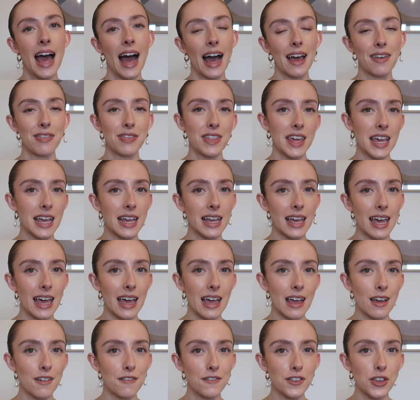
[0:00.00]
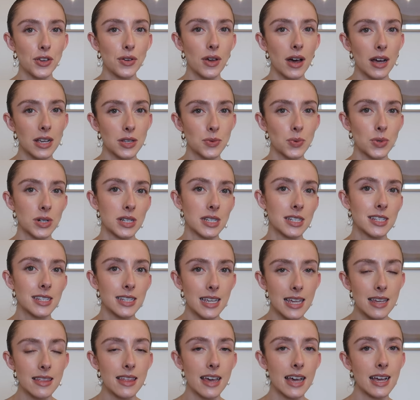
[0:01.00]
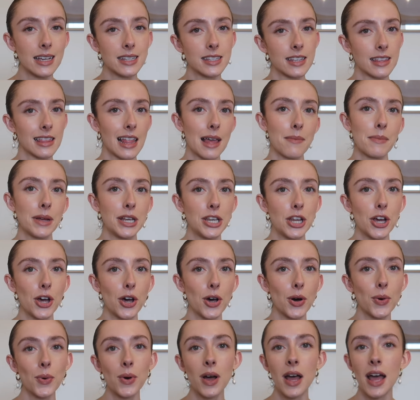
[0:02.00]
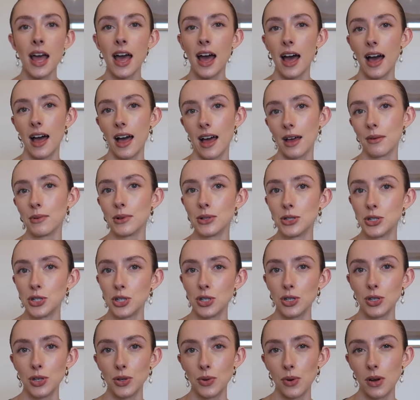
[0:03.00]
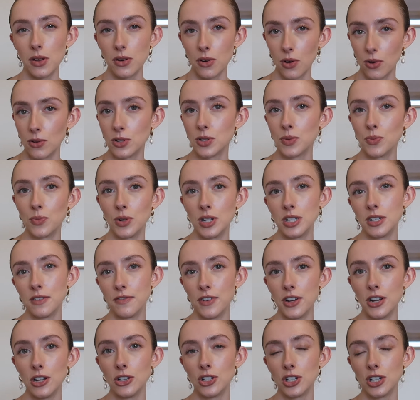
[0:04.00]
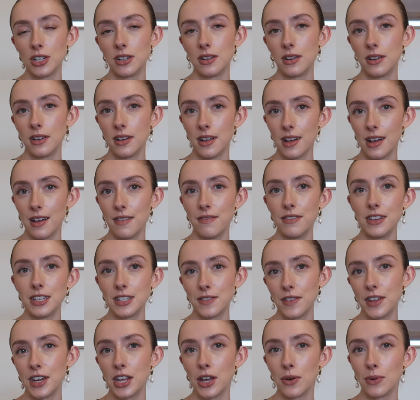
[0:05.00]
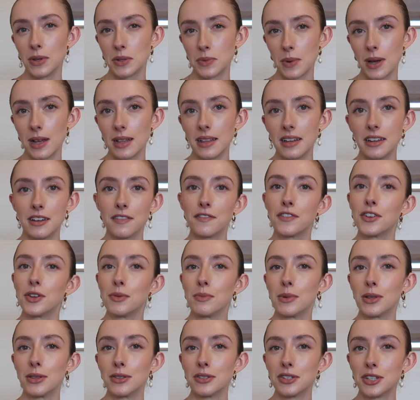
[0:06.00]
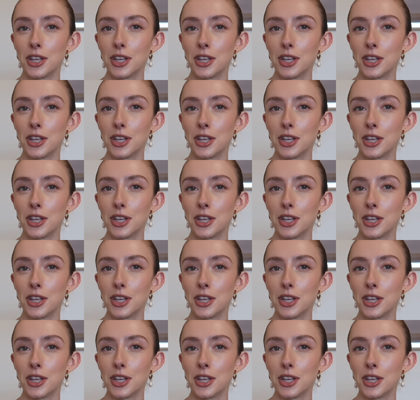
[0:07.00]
I think if you guys want to see this and let me know, I will do an autumn winter version of this video as well in a few months.